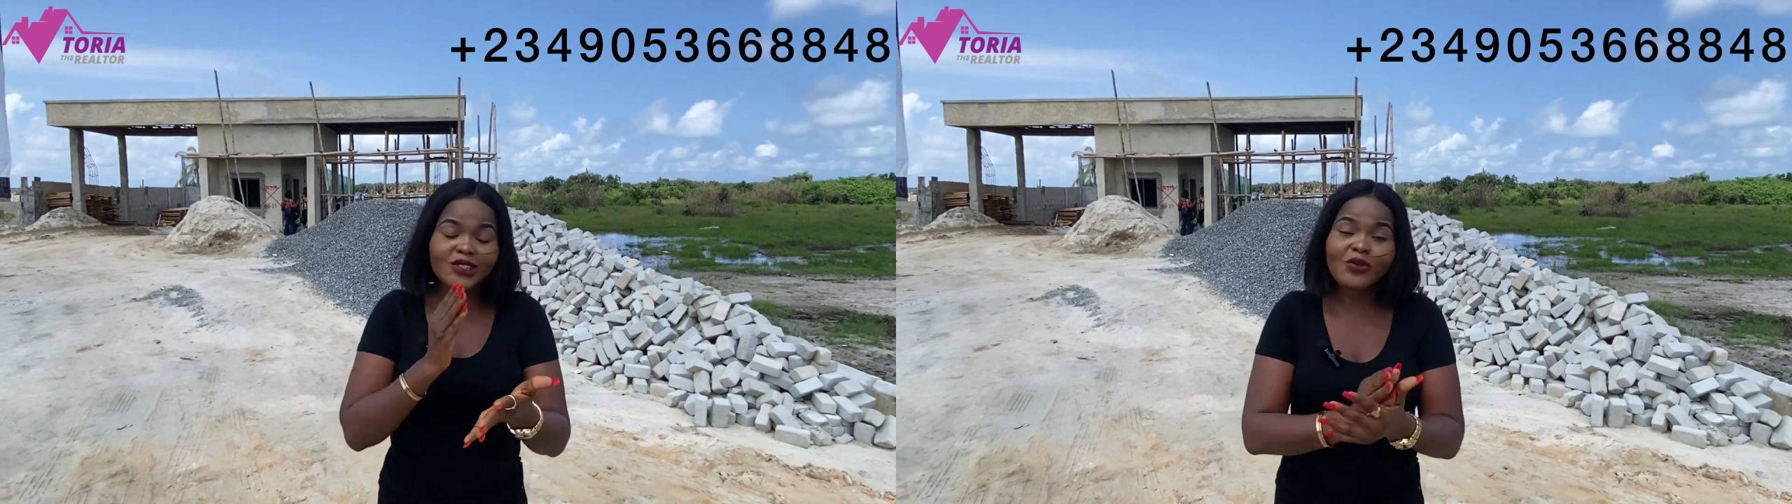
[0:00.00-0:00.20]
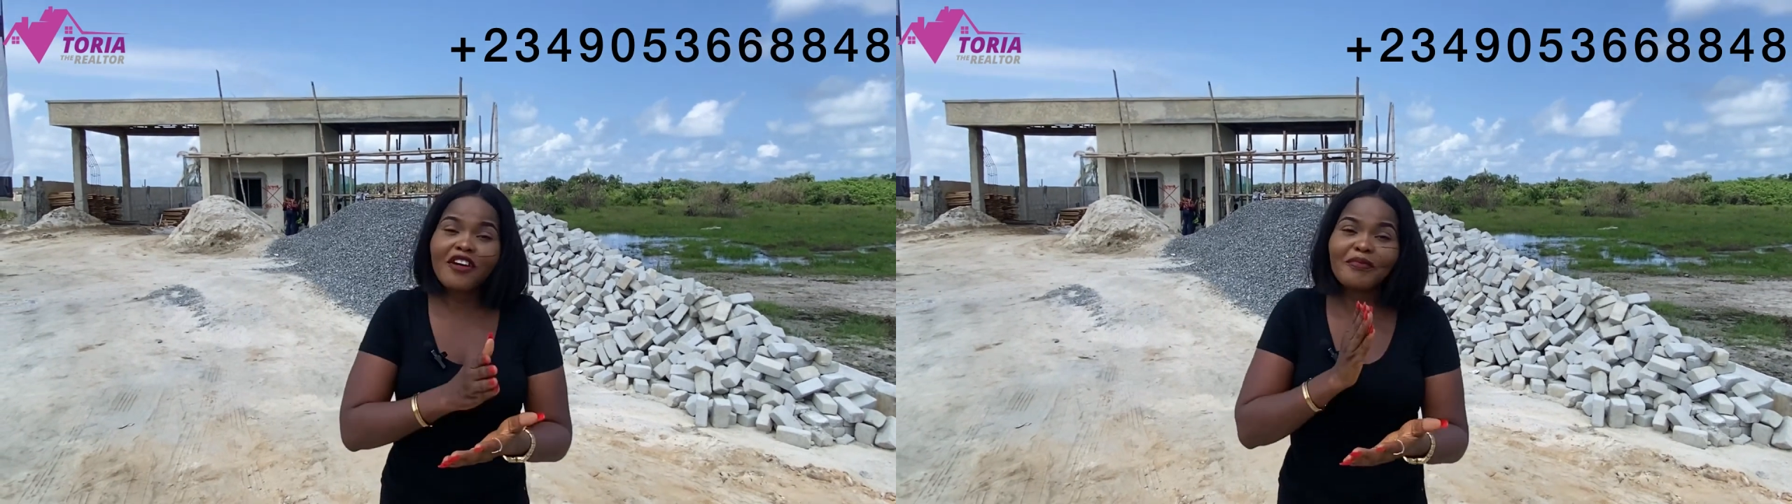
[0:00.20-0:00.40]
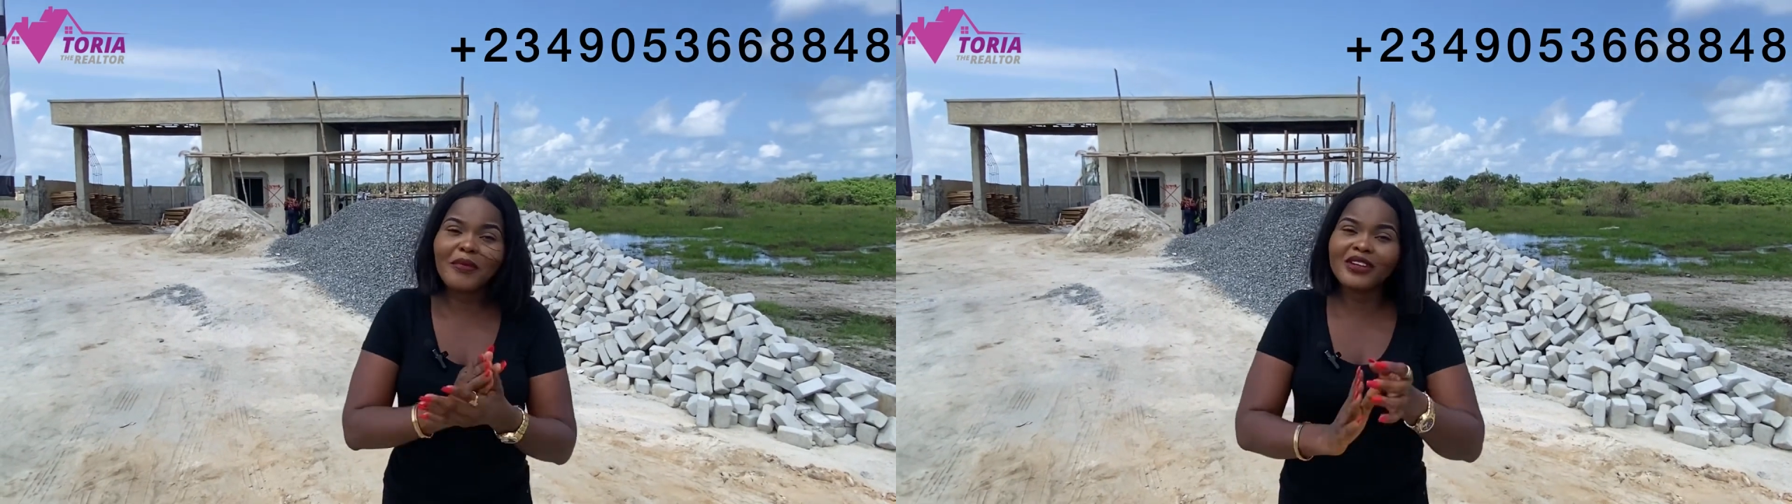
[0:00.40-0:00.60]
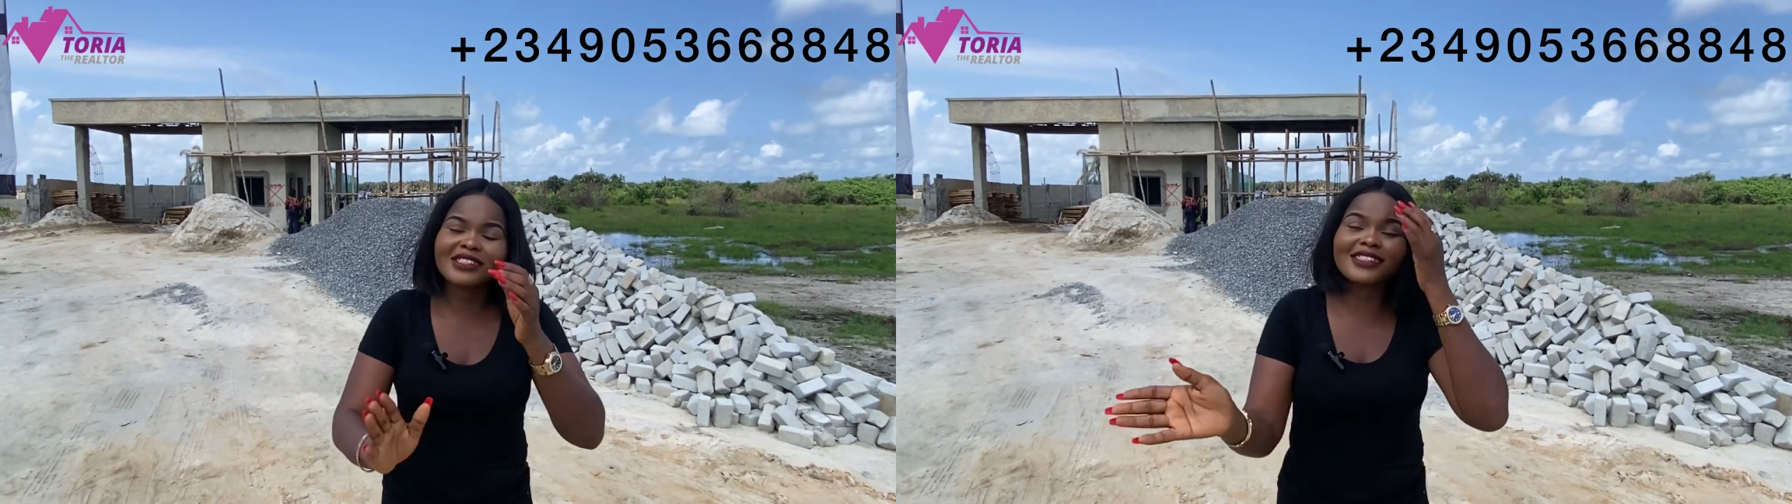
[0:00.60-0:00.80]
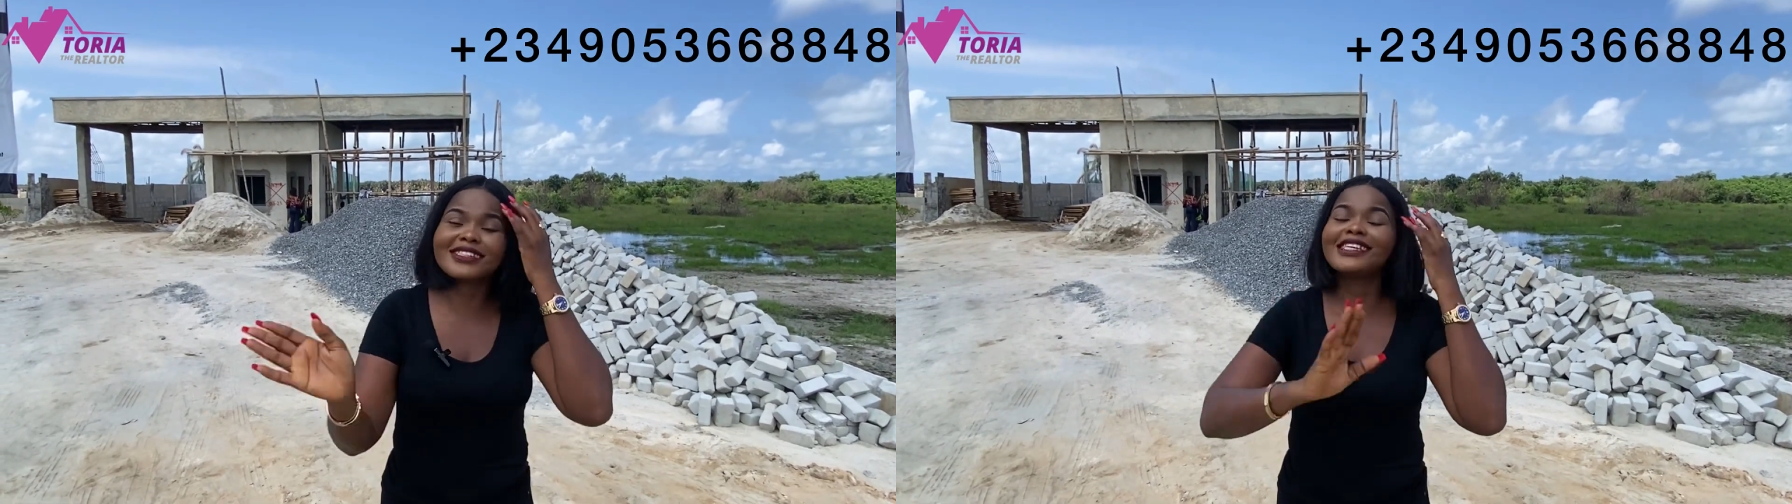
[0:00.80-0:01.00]
12
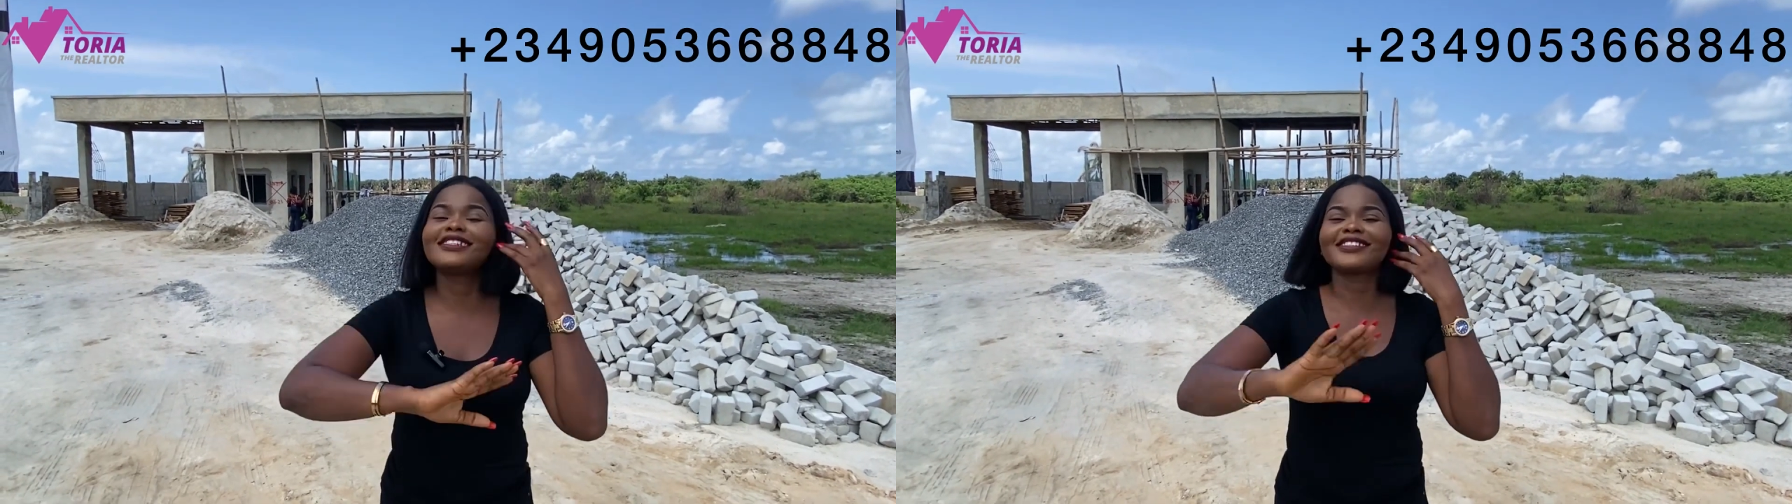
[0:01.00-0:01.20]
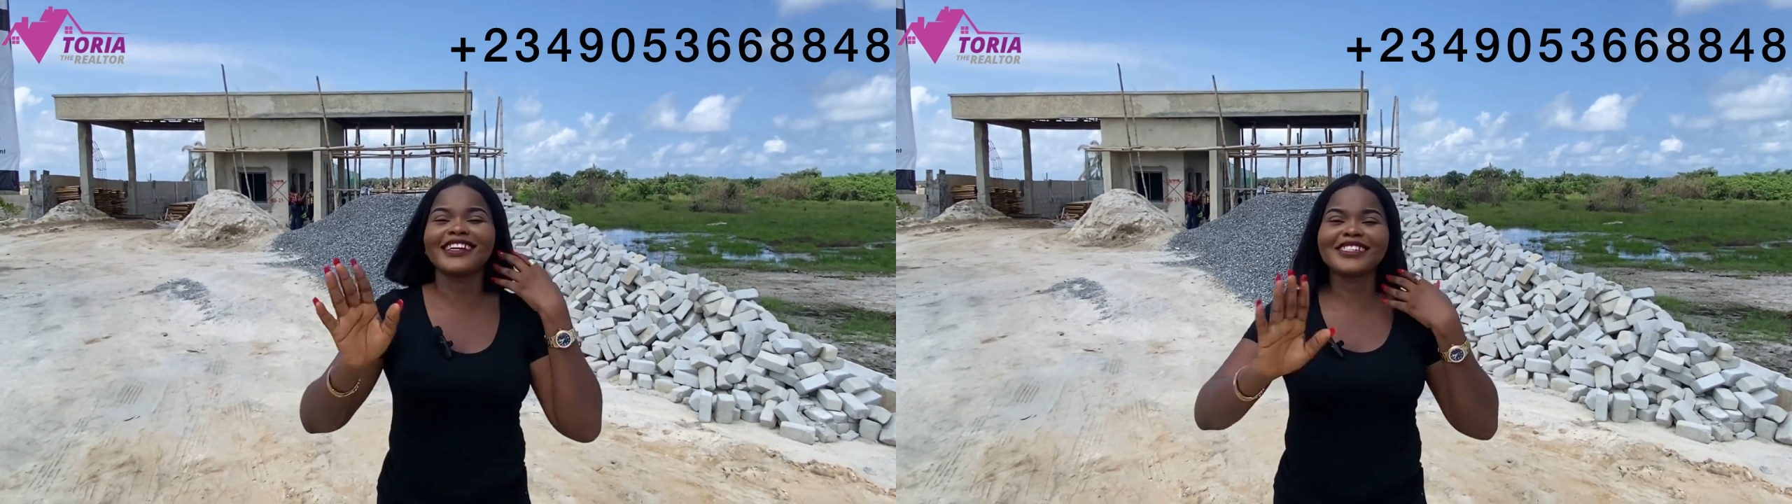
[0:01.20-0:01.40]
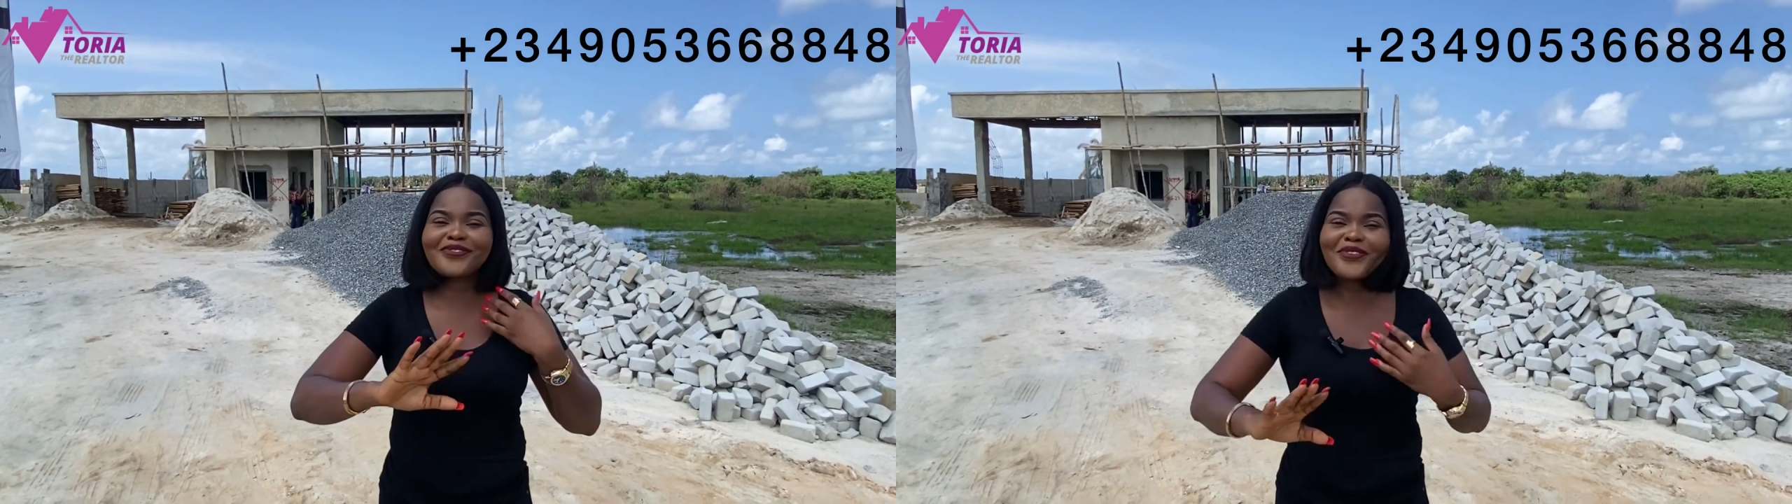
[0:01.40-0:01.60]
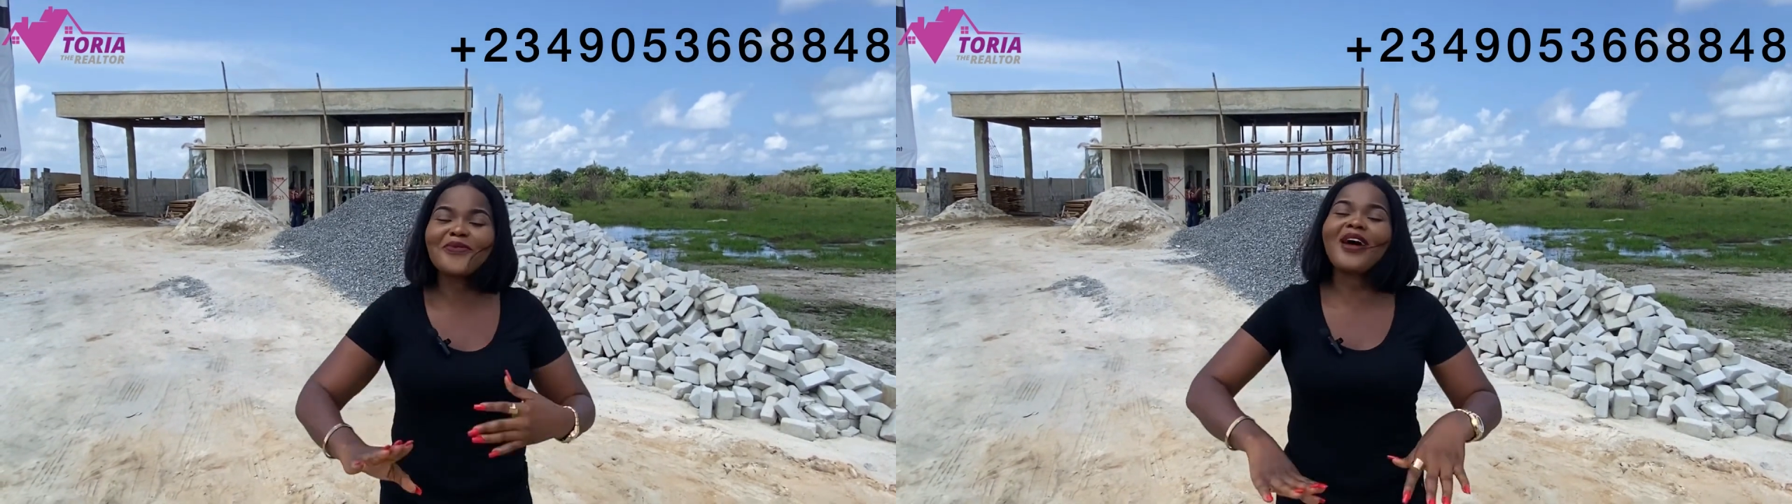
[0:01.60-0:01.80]
months is interest free.